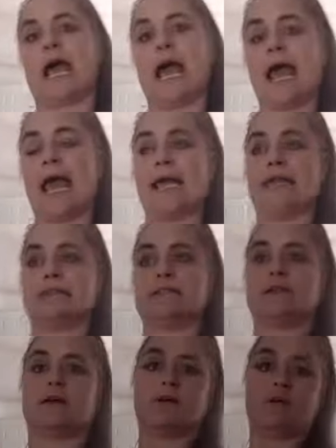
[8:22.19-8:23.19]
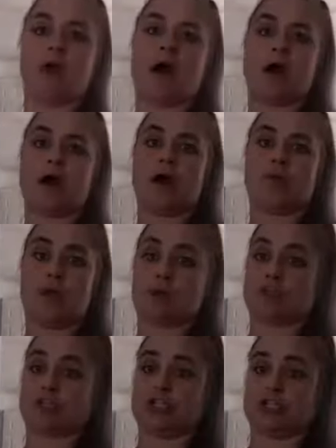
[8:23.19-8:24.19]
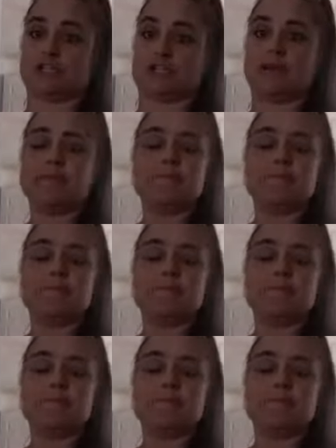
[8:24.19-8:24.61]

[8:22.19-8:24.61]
and uh, Weight Watchers.